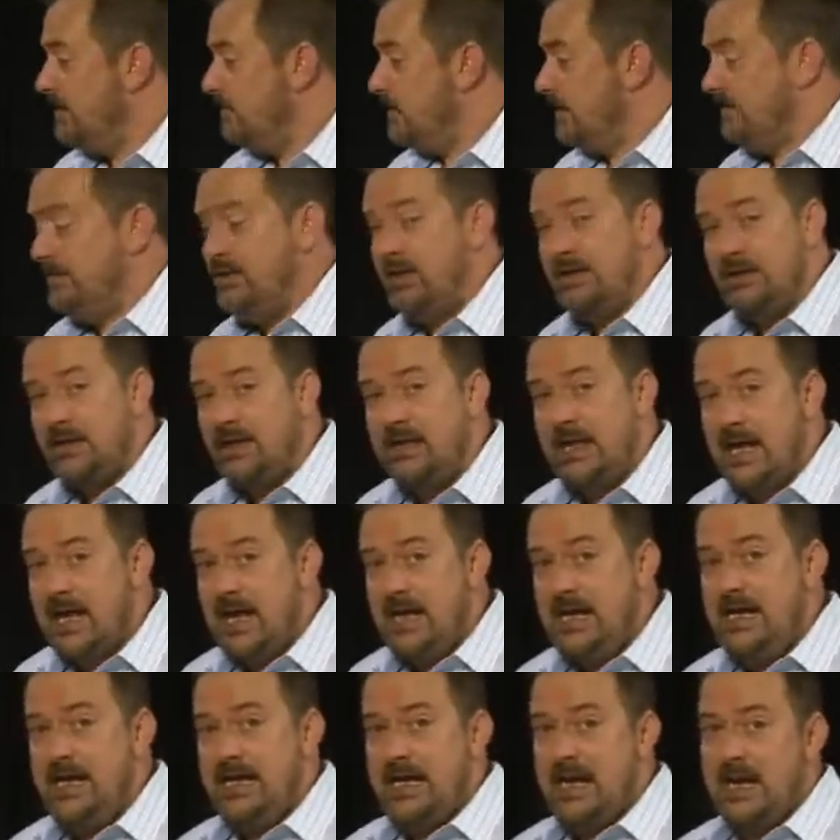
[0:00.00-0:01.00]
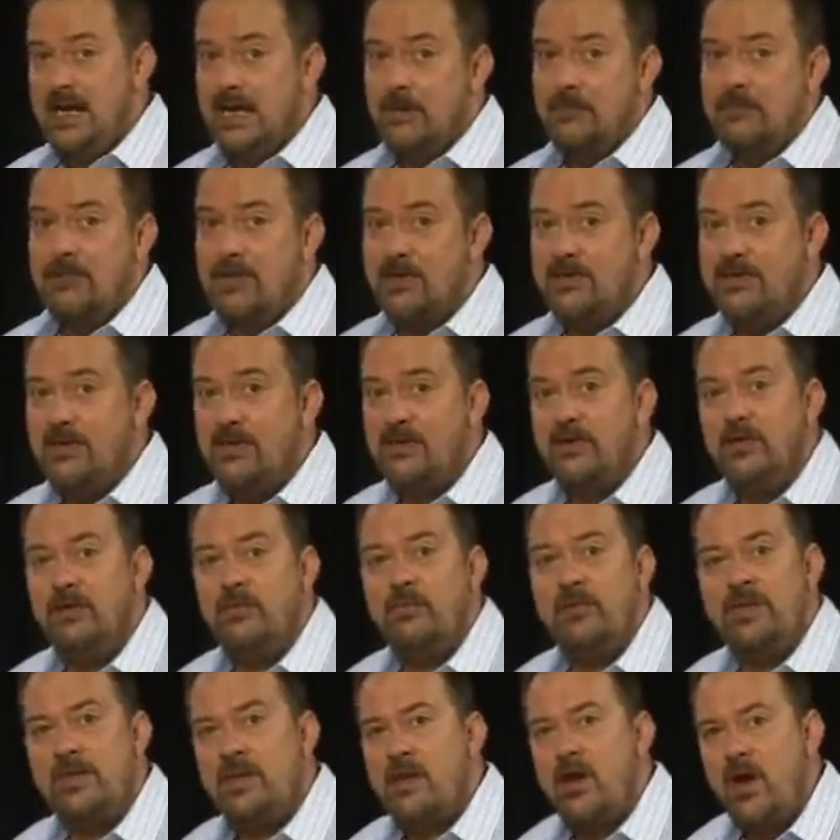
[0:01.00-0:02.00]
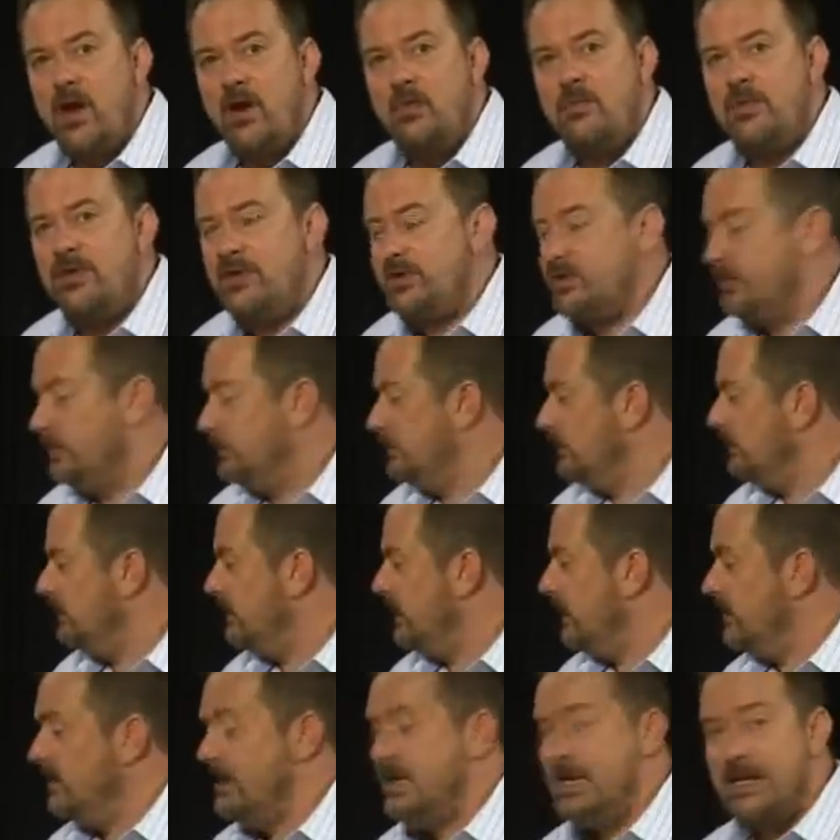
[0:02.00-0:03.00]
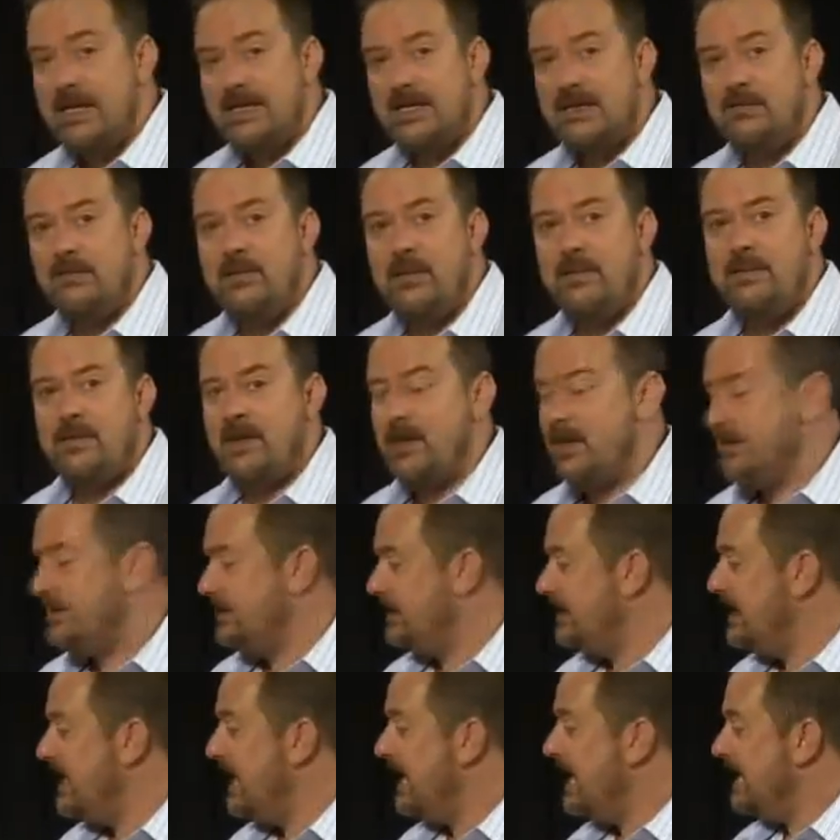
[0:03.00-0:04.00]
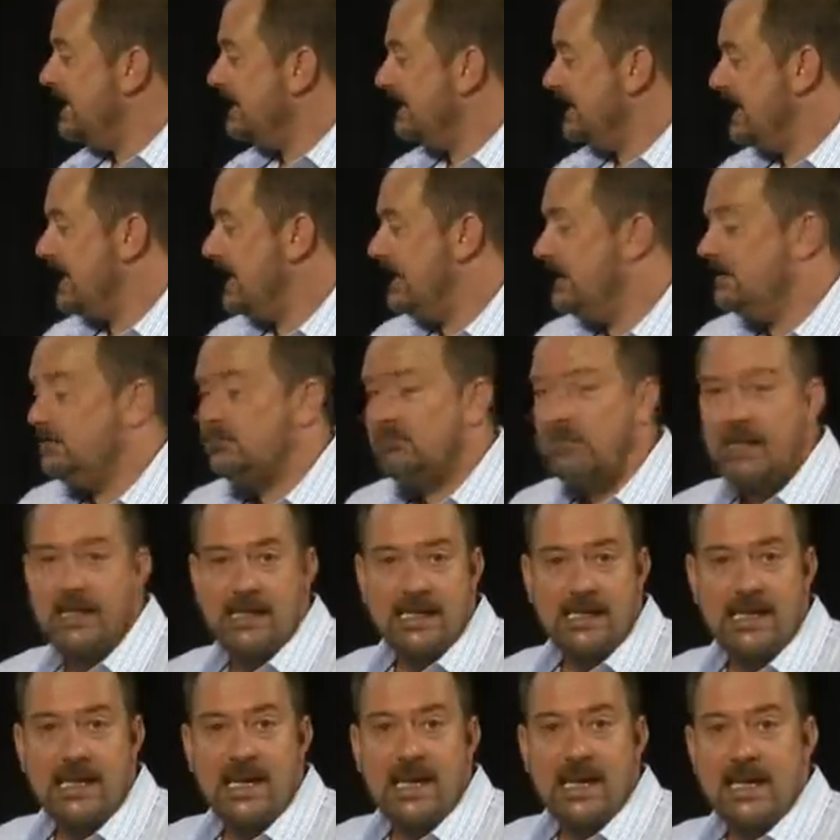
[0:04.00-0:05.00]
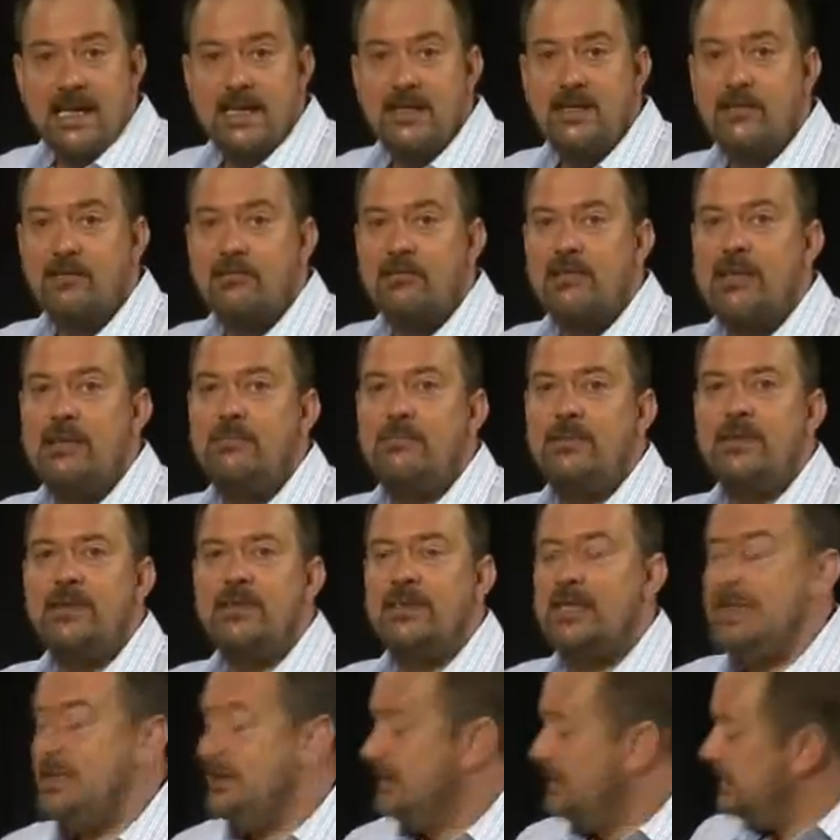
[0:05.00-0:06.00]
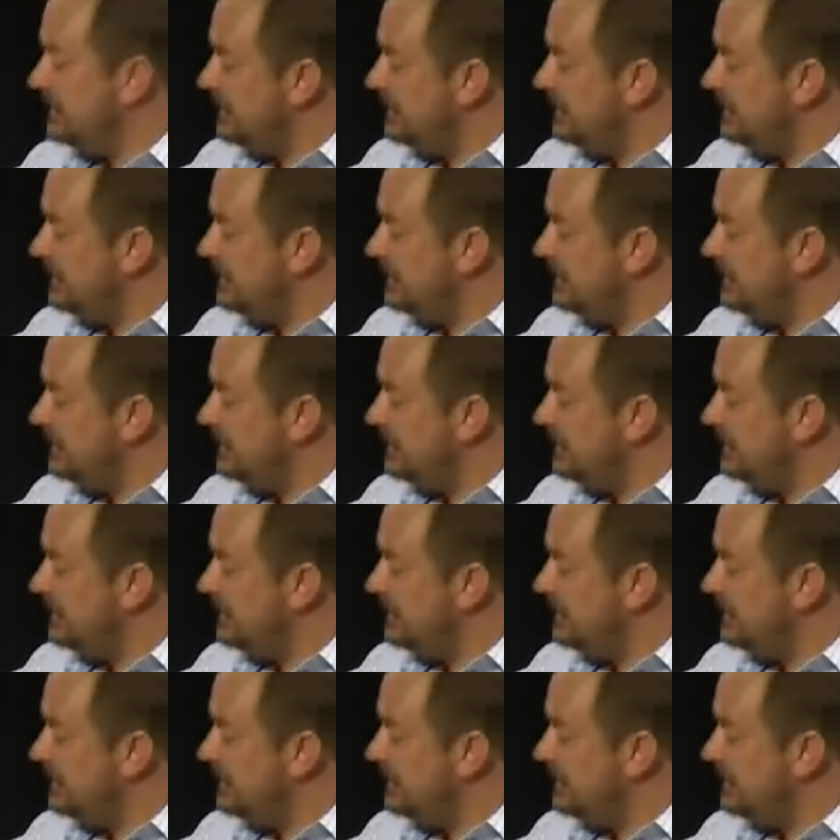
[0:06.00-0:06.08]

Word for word: we've not done any calibration at all with an open short or load, simply because the CalReady is already built in.